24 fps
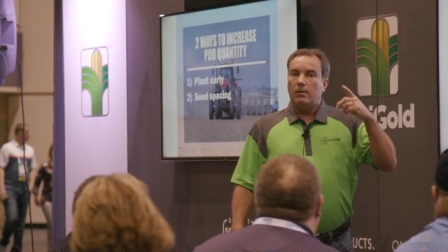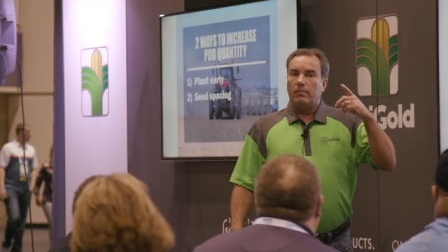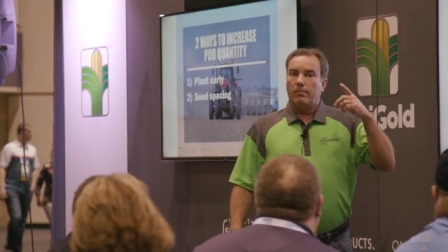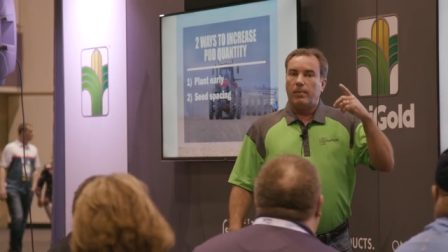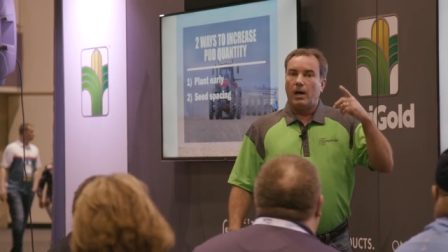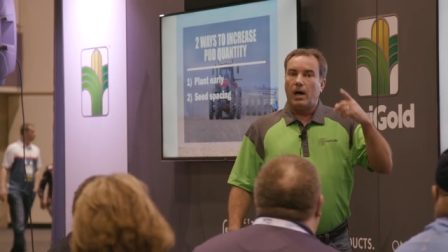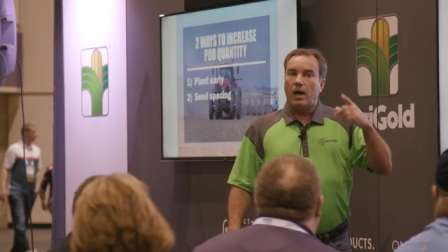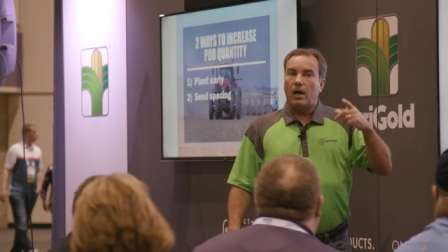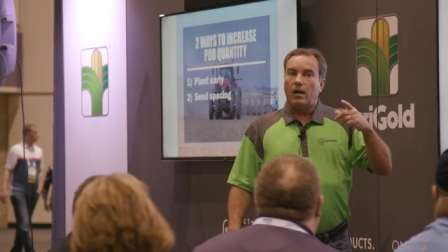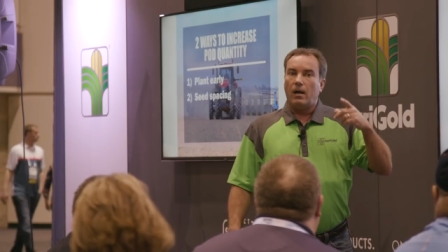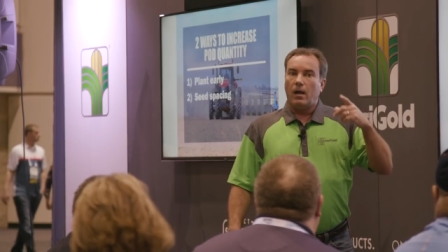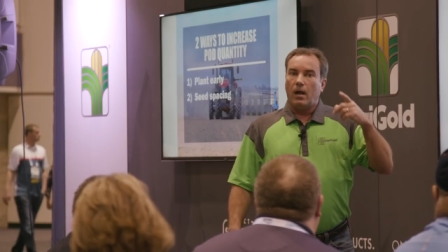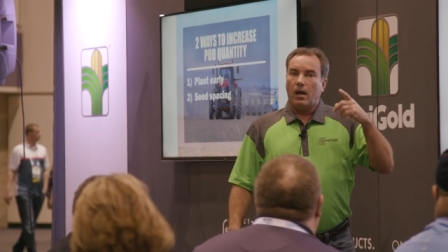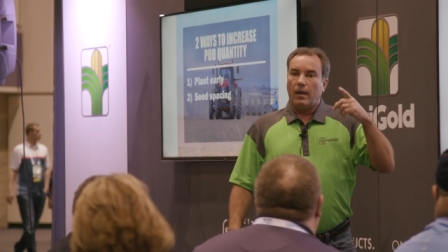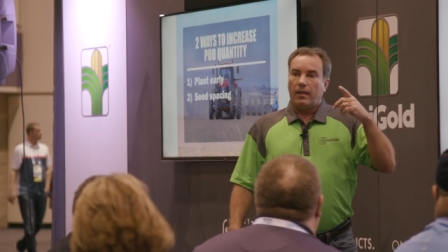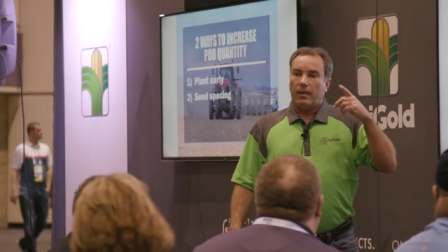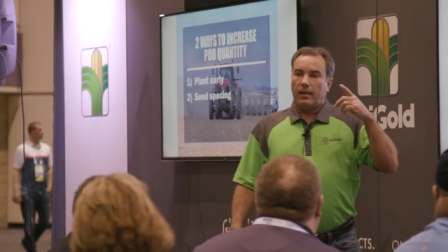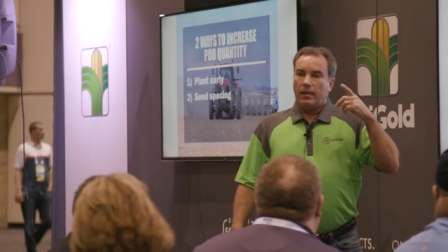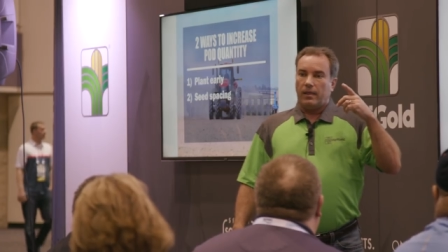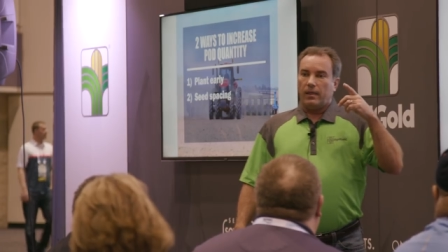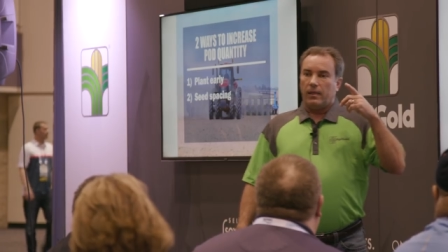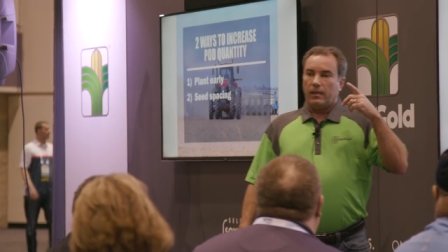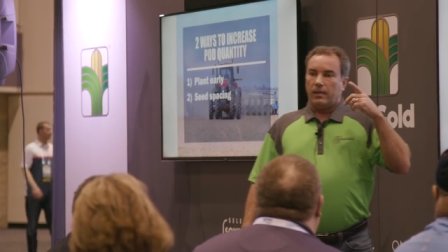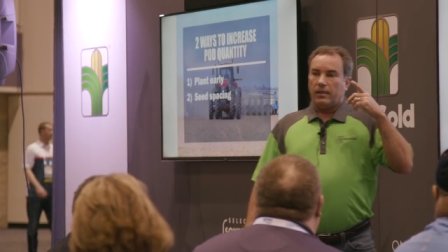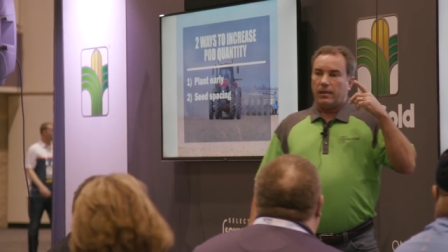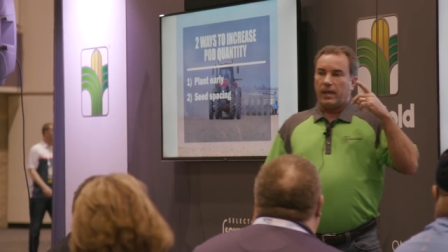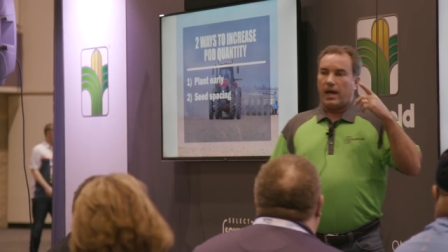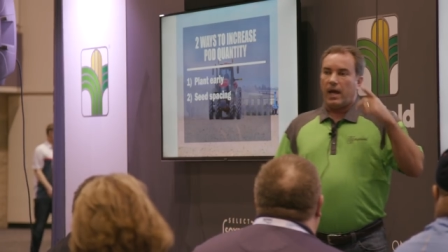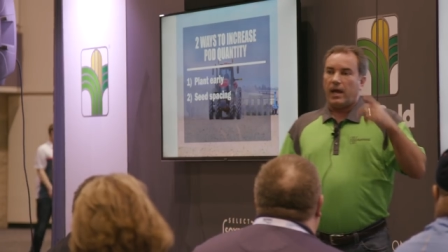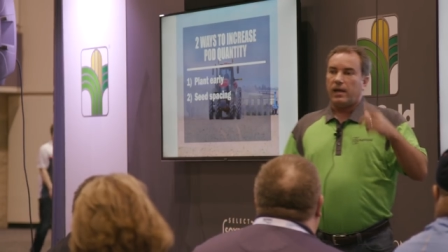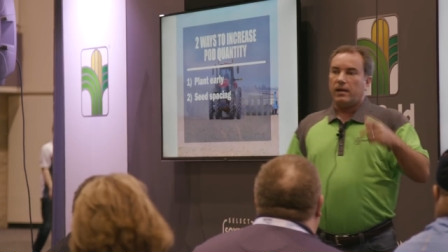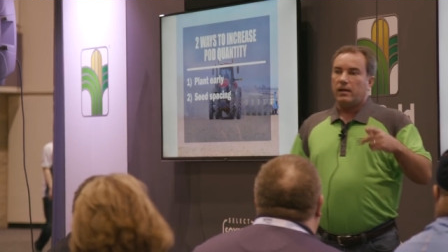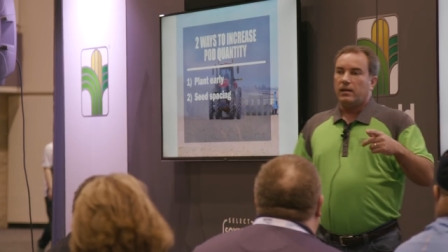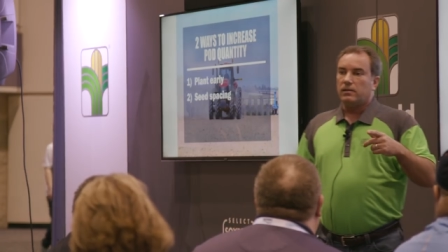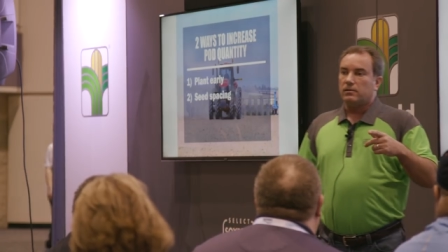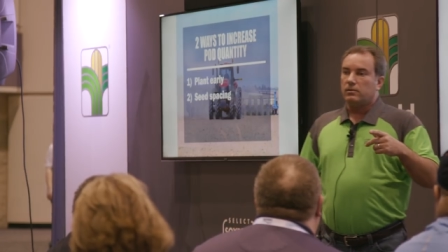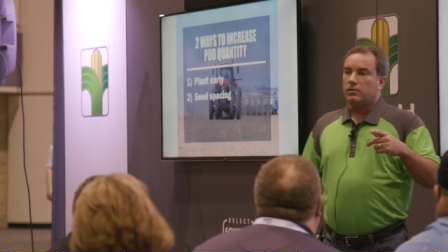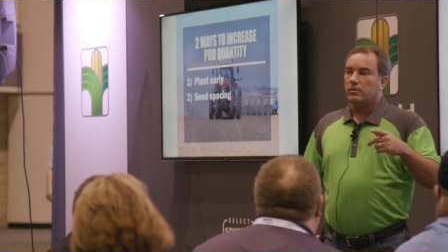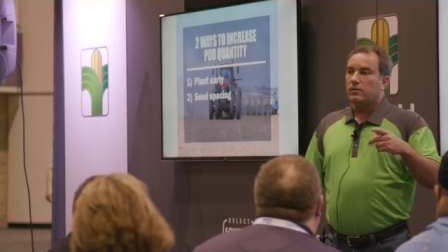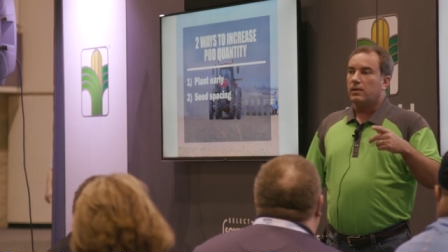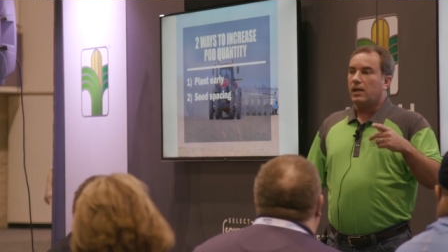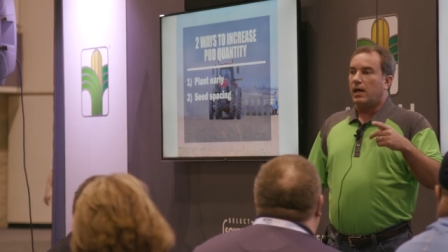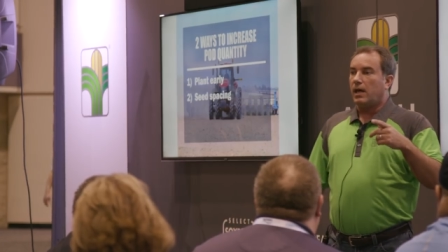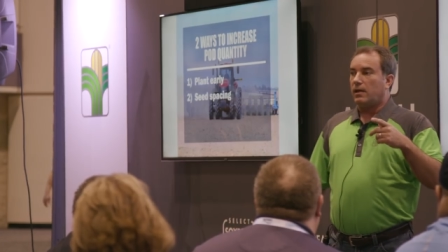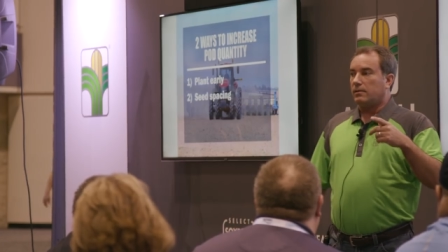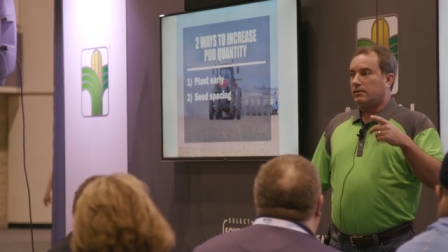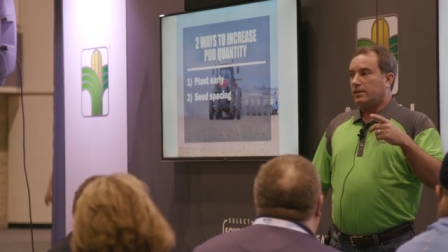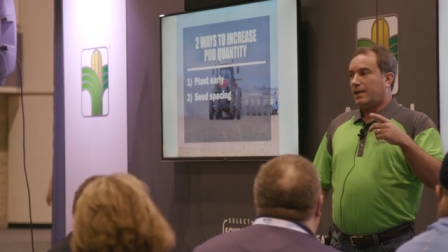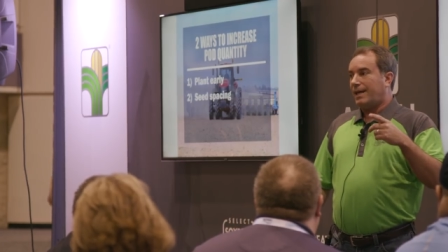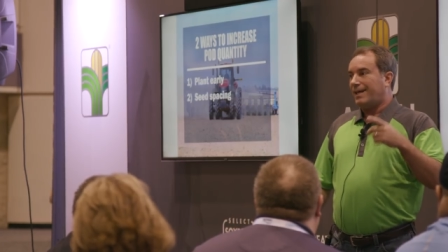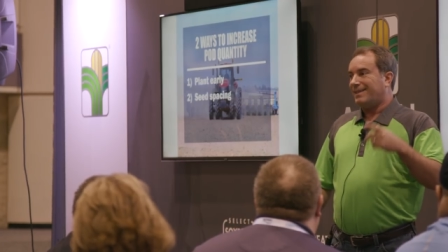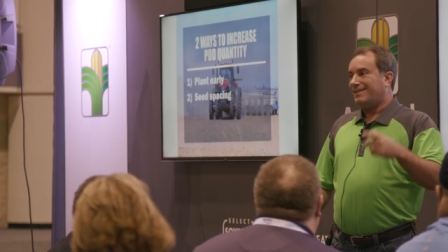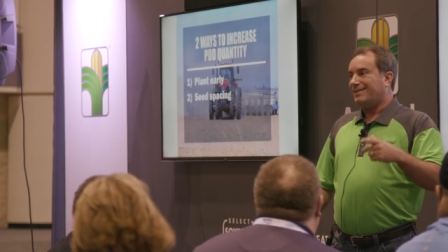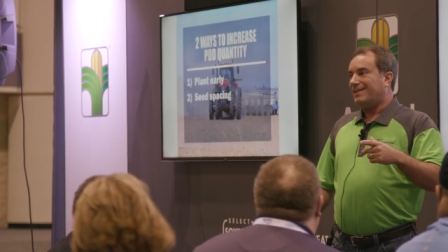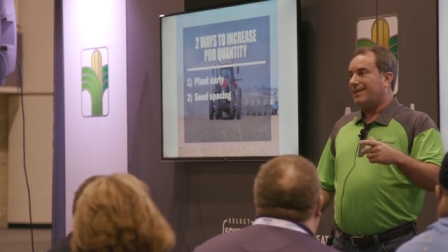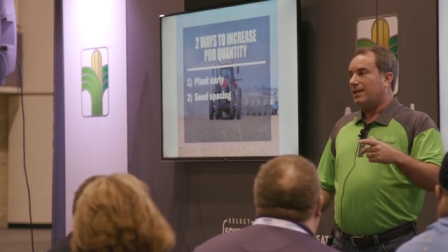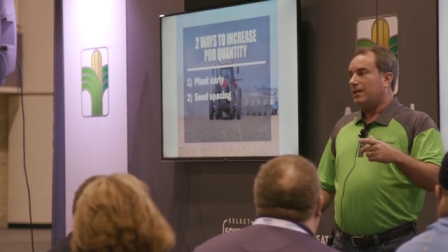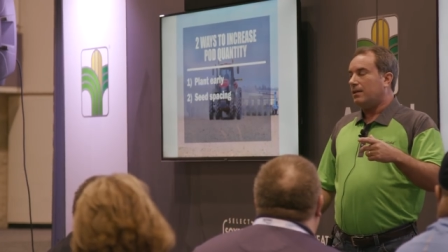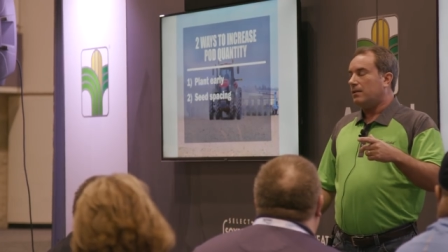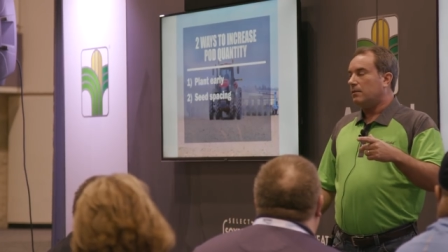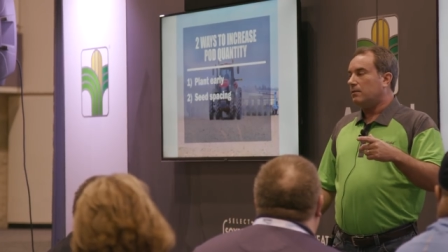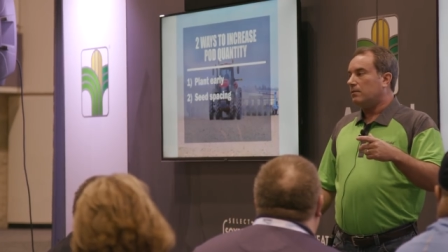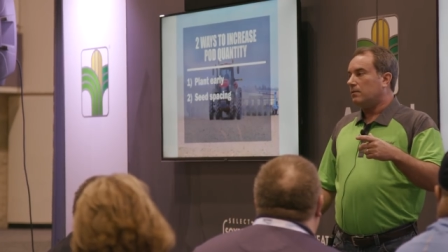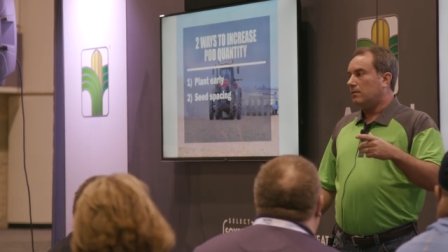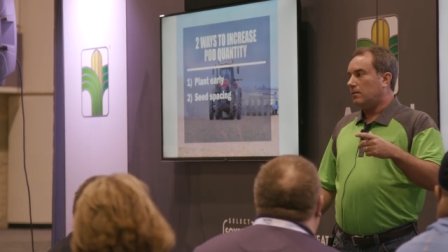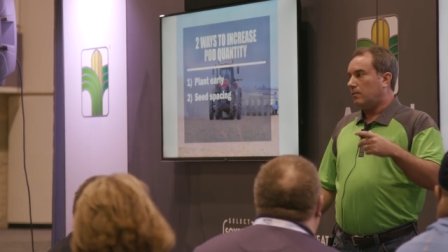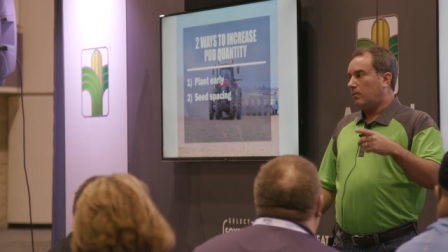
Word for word: but that in 2018,